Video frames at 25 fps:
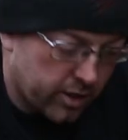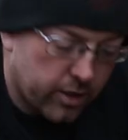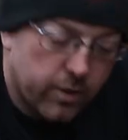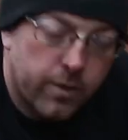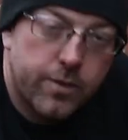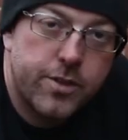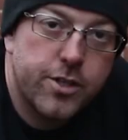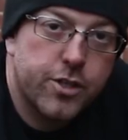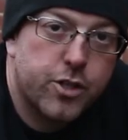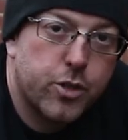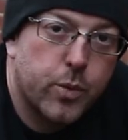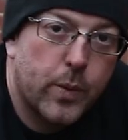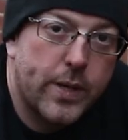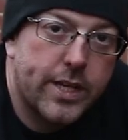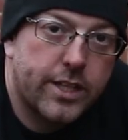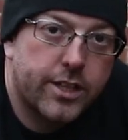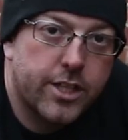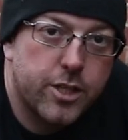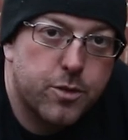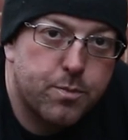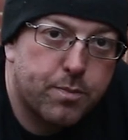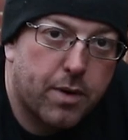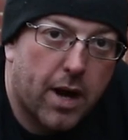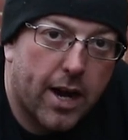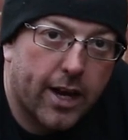We'll just tweak
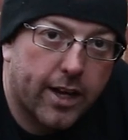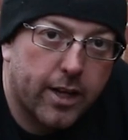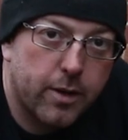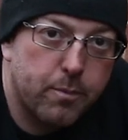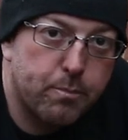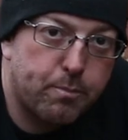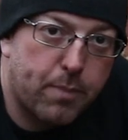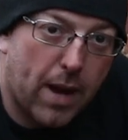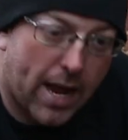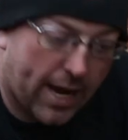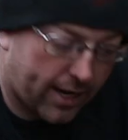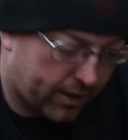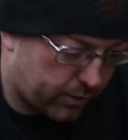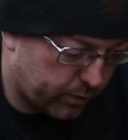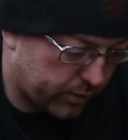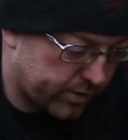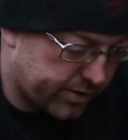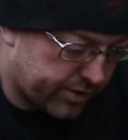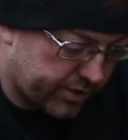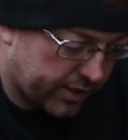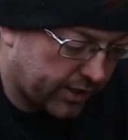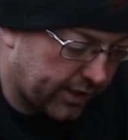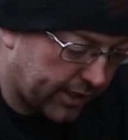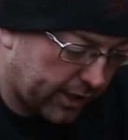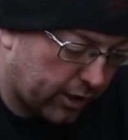this bracket
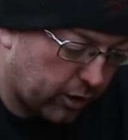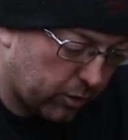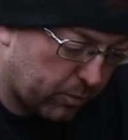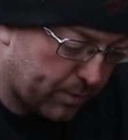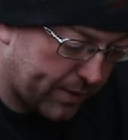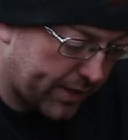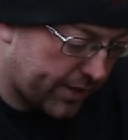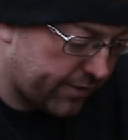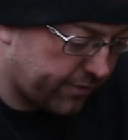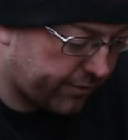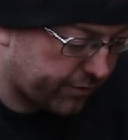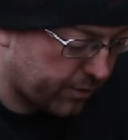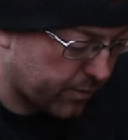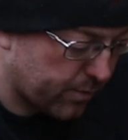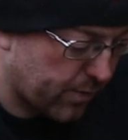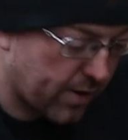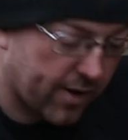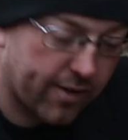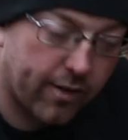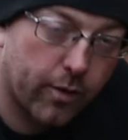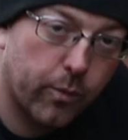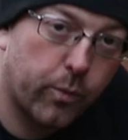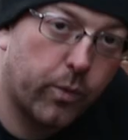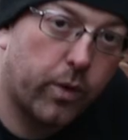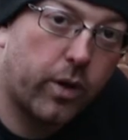backwards a little bit from
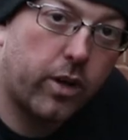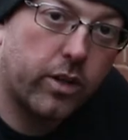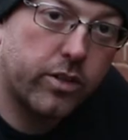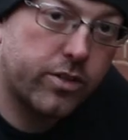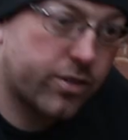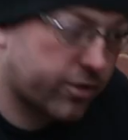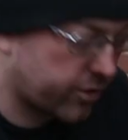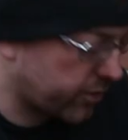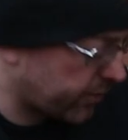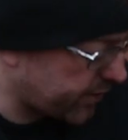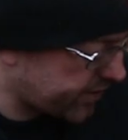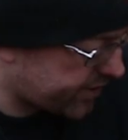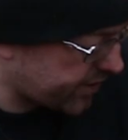where it was so